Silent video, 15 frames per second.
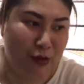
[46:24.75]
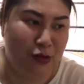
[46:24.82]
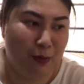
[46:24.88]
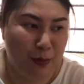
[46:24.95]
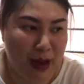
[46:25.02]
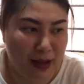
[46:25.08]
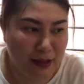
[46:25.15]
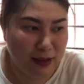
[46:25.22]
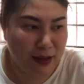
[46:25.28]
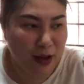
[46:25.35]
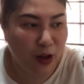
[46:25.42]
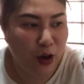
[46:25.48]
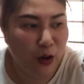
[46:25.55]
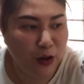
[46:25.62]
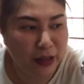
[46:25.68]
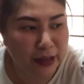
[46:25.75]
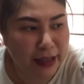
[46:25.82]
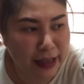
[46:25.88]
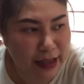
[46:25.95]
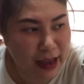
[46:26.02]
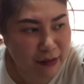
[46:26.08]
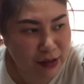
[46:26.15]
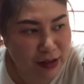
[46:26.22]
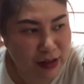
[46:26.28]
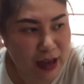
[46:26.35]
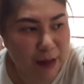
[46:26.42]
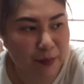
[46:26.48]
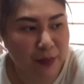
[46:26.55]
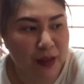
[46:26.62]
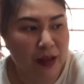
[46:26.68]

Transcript: Japan holidaying every time.